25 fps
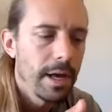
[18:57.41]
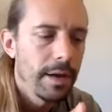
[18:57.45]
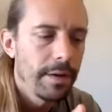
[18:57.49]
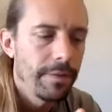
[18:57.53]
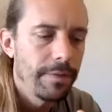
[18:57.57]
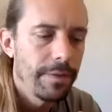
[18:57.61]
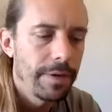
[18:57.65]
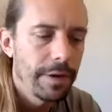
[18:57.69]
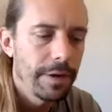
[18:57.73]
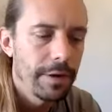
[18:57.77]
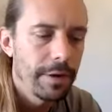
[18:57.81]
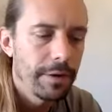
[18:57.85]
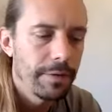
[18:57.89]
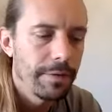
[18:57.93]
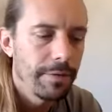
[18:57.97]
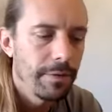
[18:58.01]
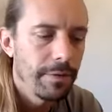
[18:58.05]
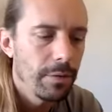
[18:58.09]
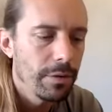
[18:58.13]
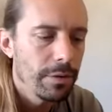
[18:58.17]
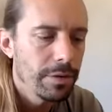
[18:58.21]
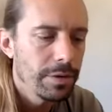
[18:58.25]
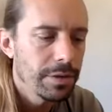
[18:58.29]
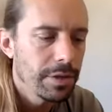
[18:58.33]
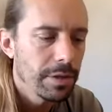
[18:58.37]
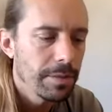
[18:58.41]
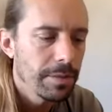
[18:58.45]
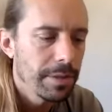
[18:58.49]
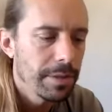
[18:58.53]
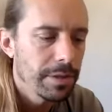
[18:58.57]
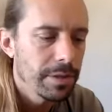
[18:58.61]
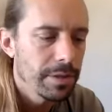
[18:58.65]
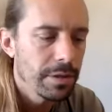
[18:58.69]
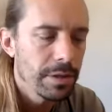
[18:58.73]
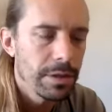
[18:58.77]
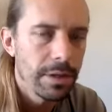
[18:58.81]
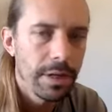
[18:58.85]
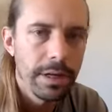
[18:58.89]
Figure 4. Some of you
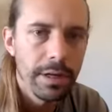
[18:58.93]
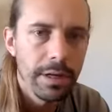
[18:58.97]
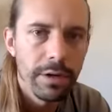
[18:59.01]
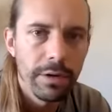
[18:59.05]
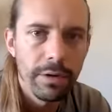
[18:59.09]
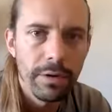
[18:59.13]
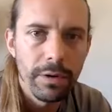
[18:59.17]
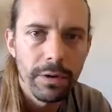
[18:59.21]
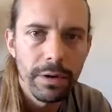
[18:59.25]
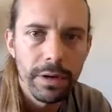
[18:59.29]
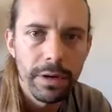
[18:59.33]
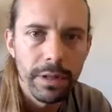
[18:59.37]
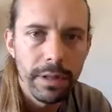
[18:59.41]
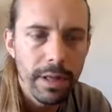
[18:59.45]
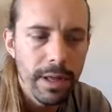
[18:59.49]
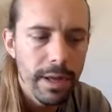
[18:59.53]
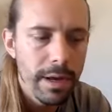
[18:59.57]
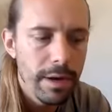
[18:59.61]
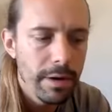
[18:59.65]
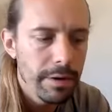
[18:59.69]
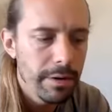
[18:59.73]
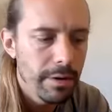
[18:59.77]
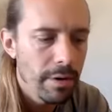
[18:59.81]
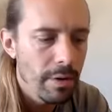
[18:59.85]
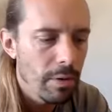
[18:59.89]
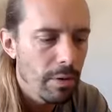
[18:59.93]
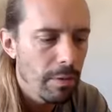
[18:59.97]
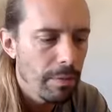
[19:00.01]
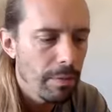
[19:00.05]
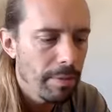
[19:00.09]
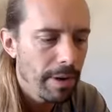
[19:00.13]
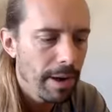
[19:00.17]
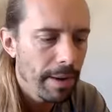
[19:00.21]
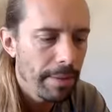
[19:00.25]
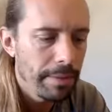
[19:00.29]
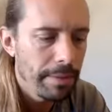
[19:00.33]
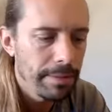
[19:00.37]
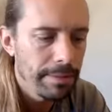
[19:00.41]
look like you're already there. No
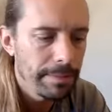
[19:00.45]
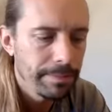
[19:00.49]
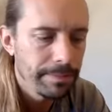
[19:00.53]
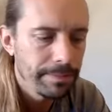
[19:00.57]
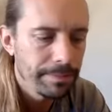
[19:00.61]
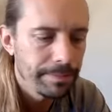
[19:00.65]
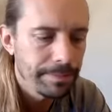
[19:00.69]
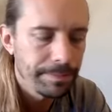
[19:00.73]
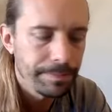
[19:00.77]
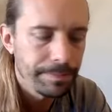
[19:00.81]
problem.